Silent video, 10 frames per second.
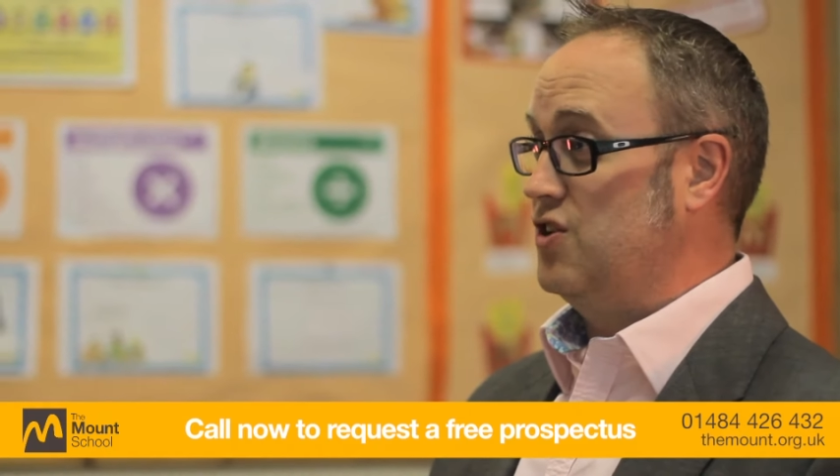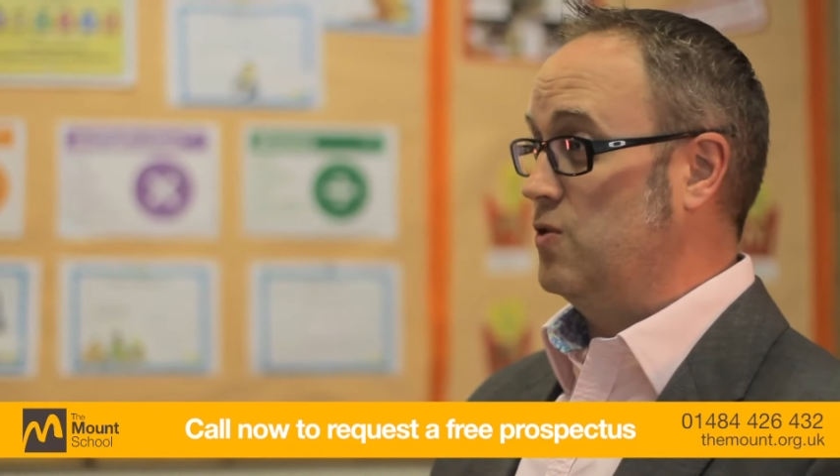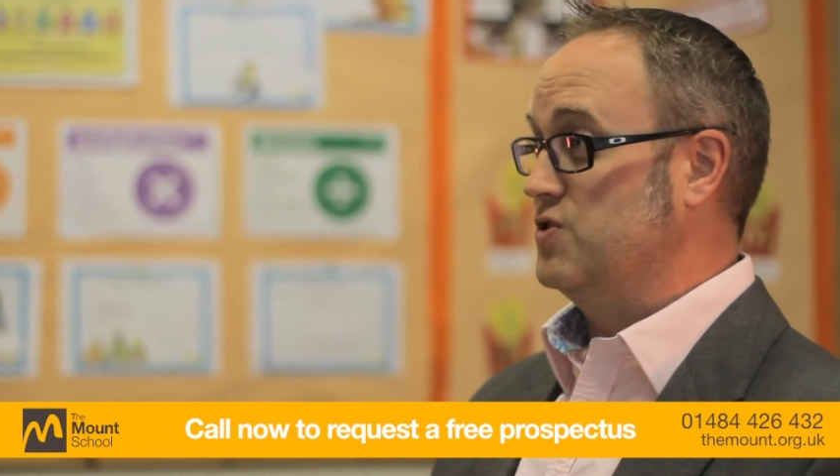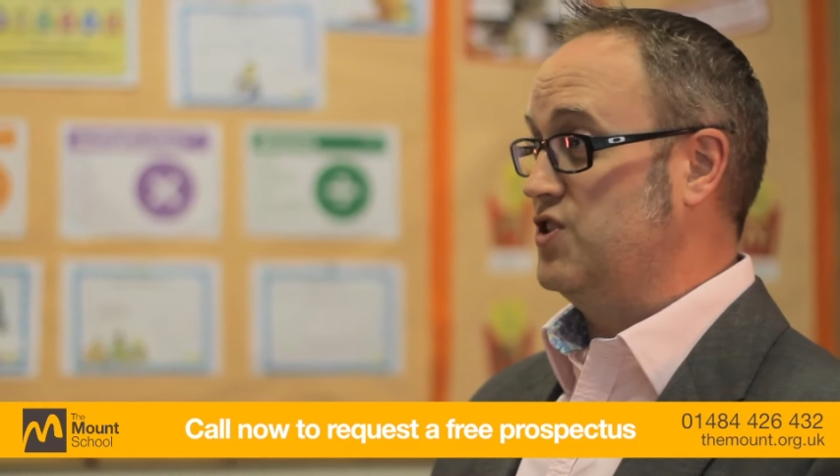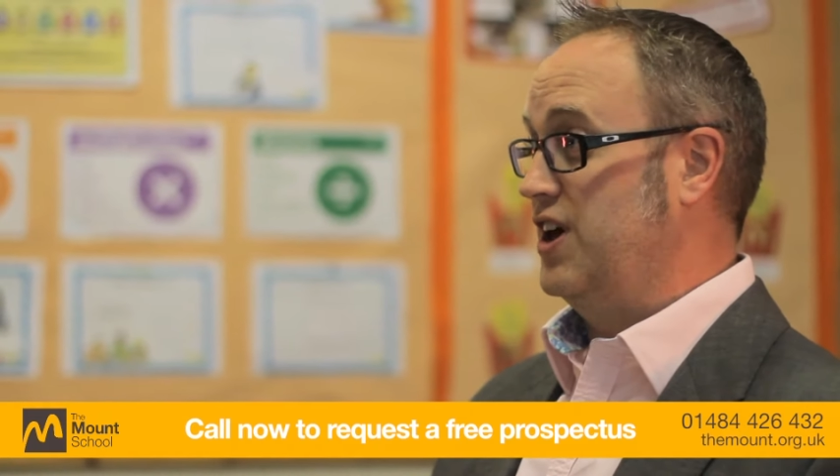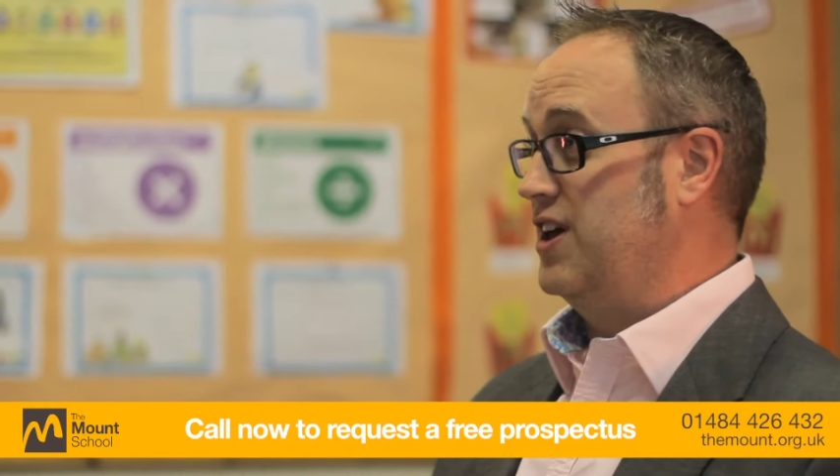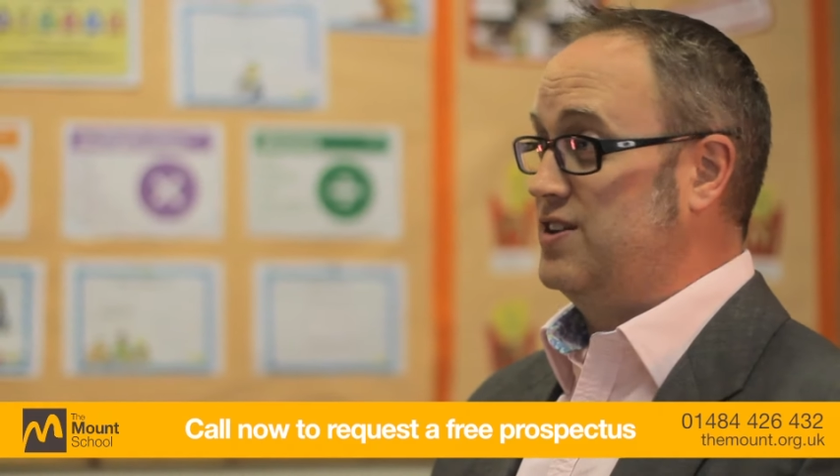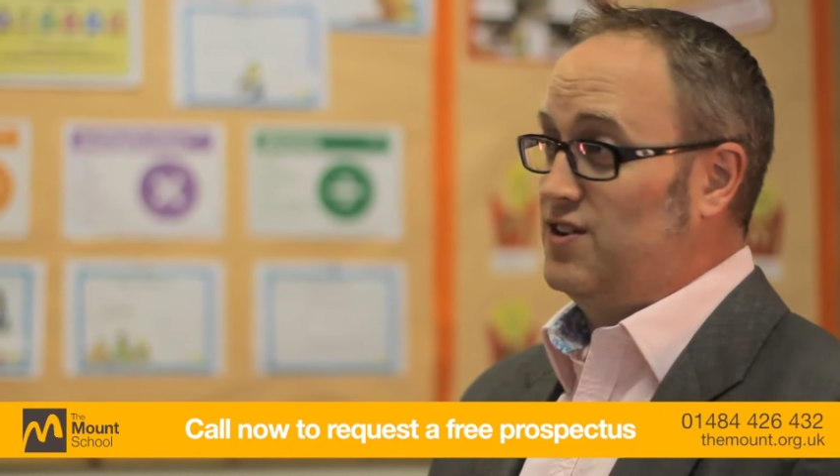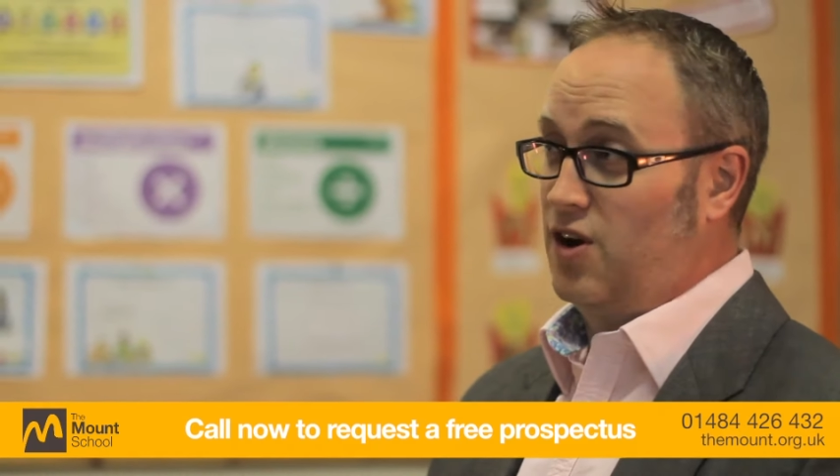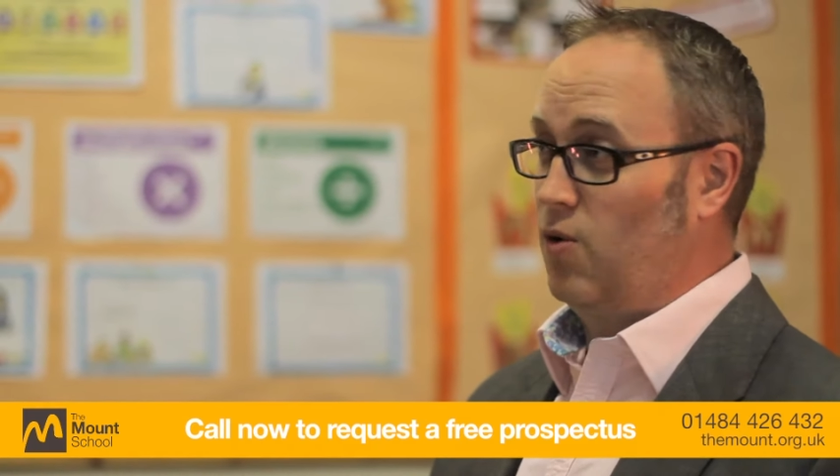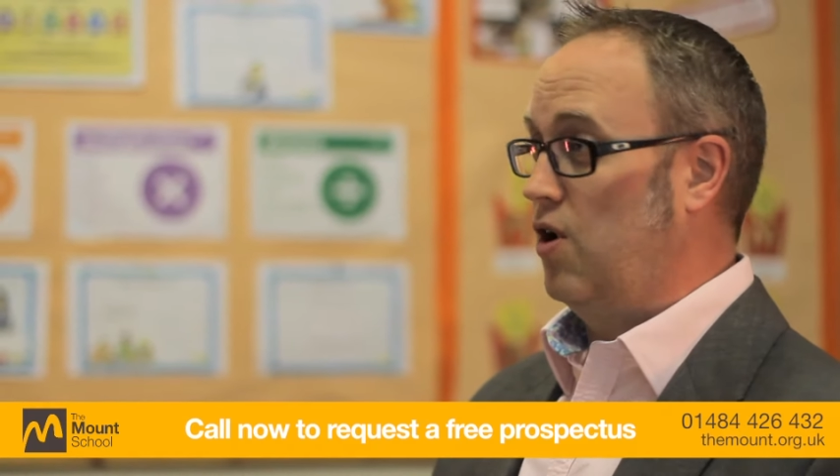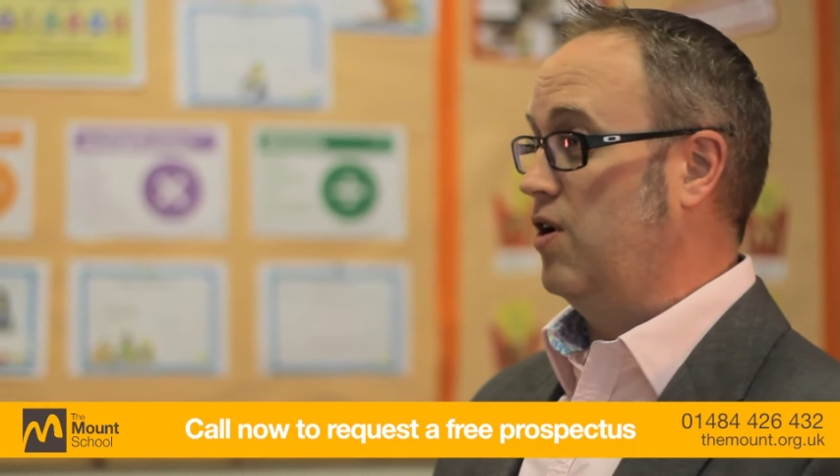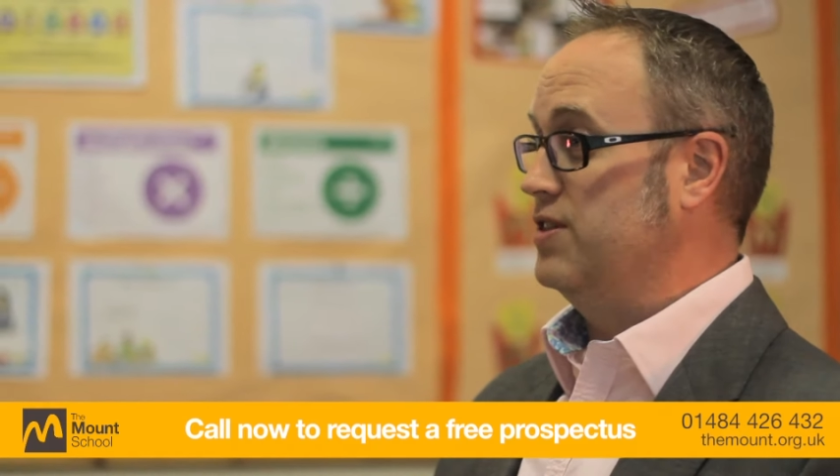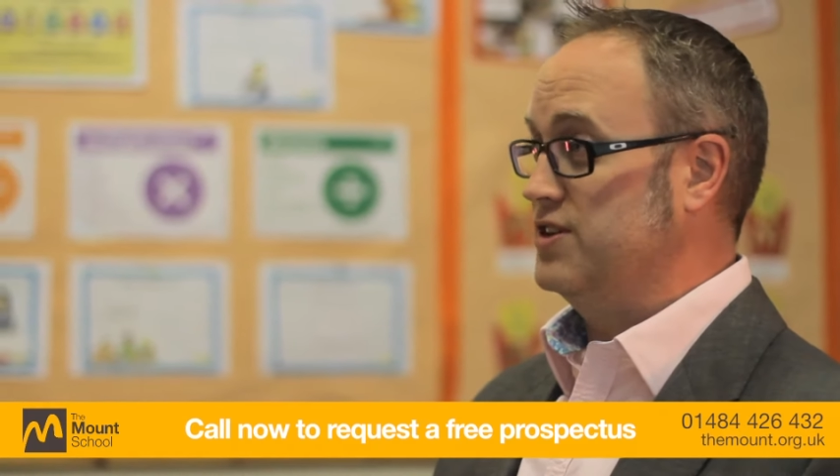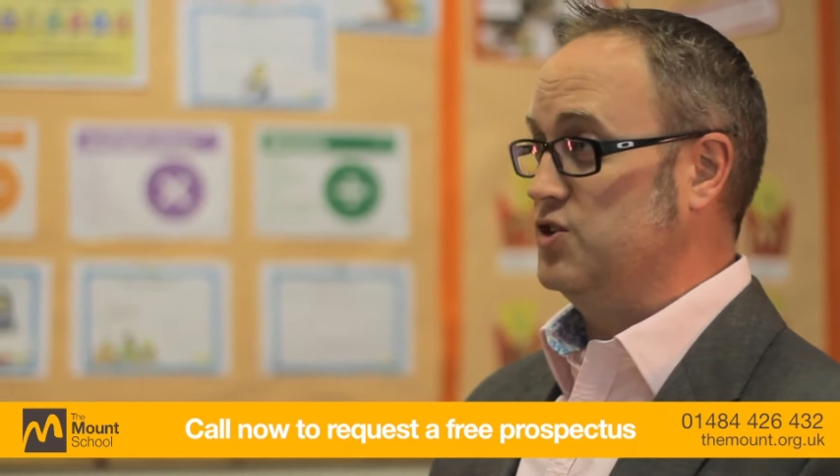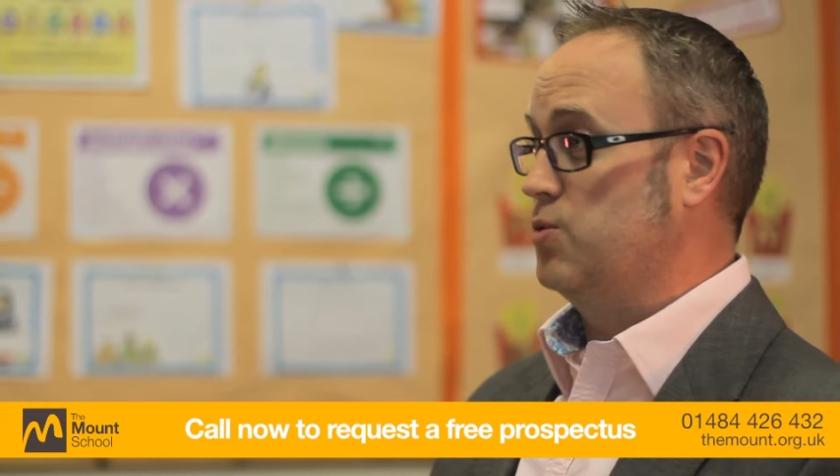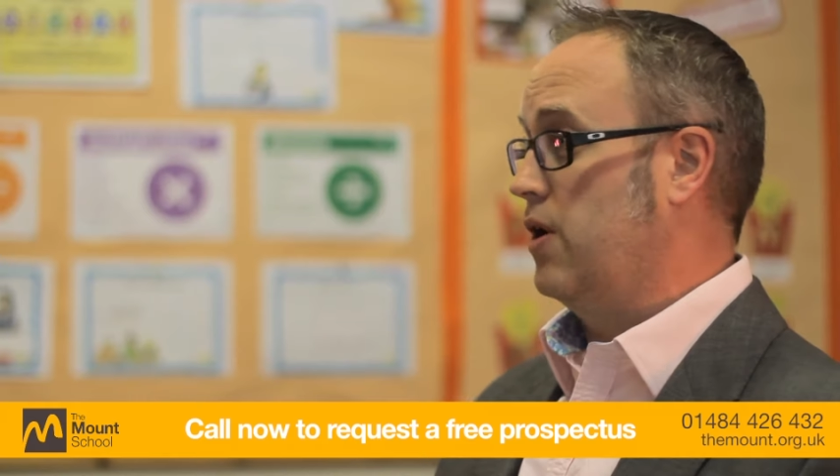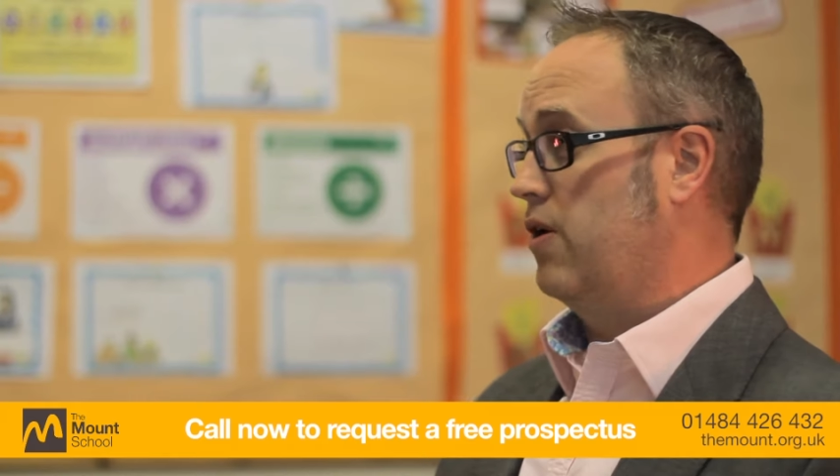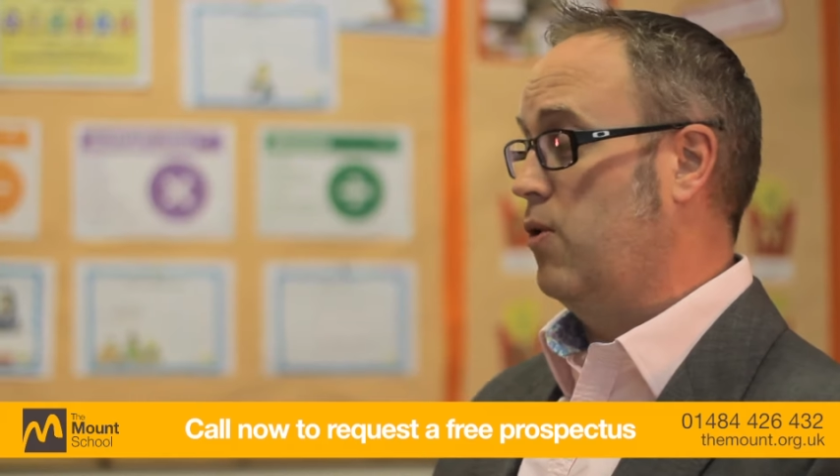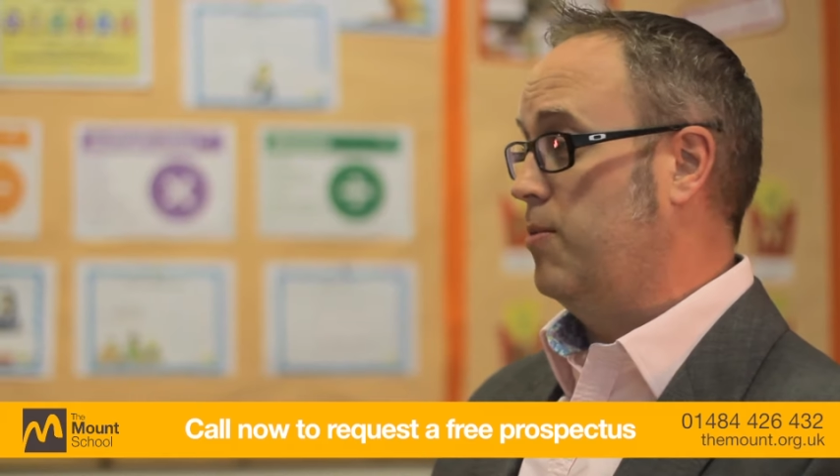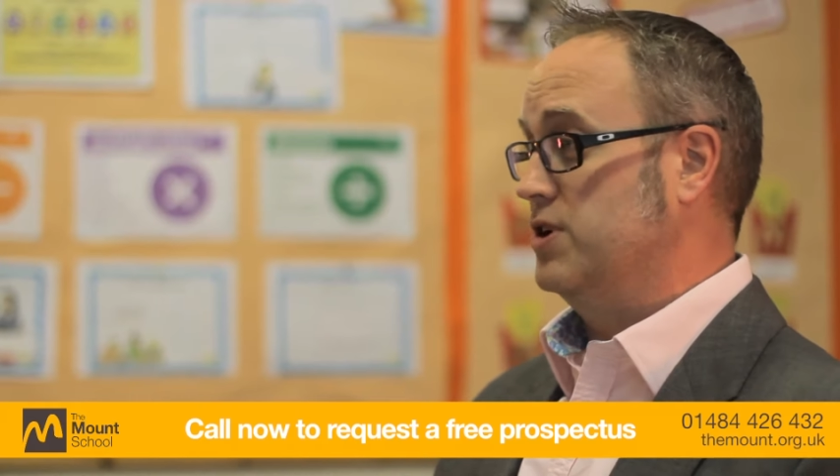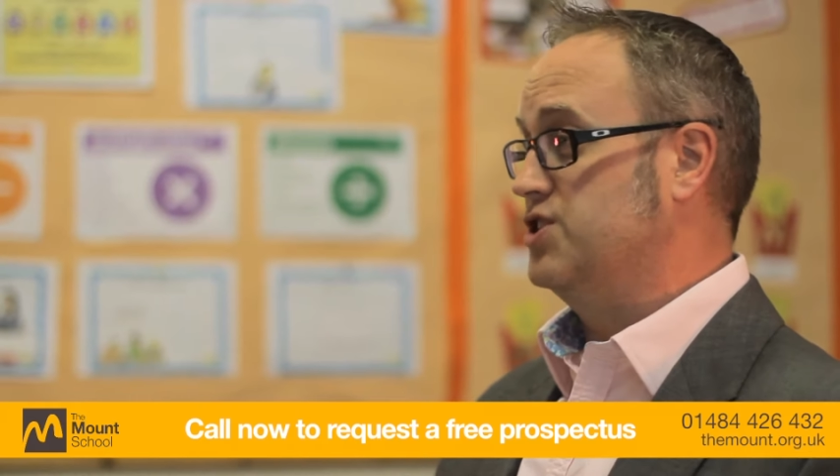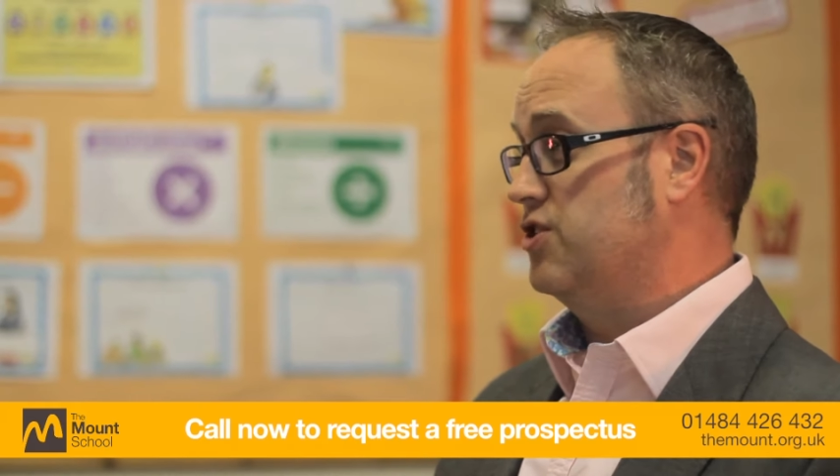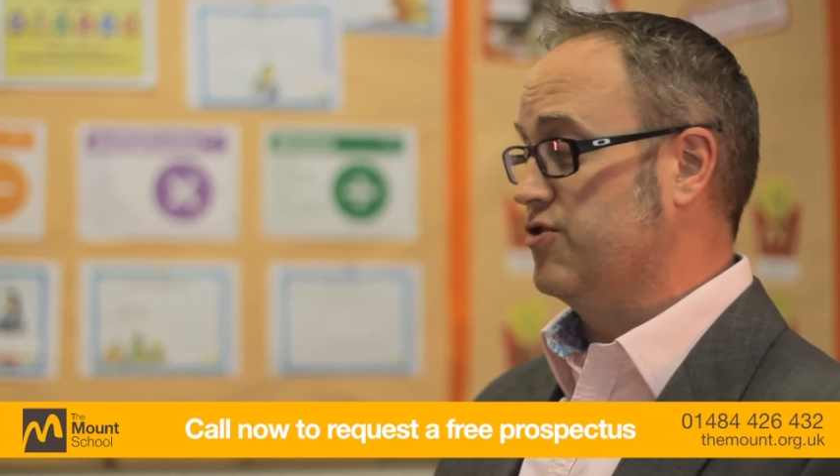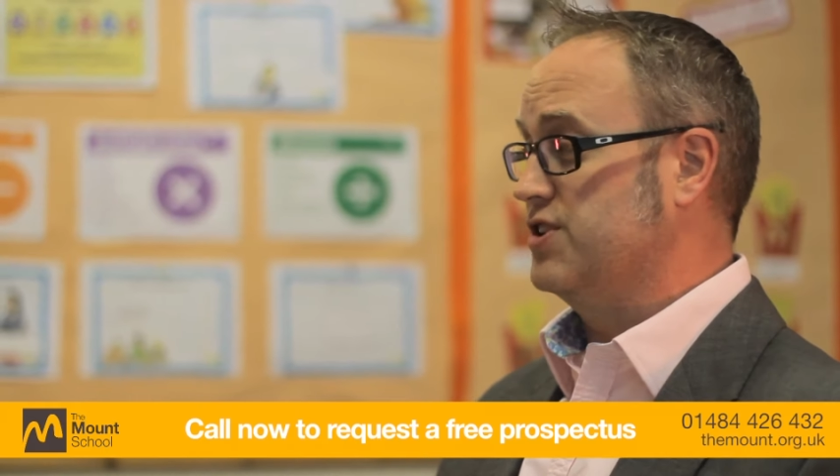don't say, "Do you know what, this is where I want my children to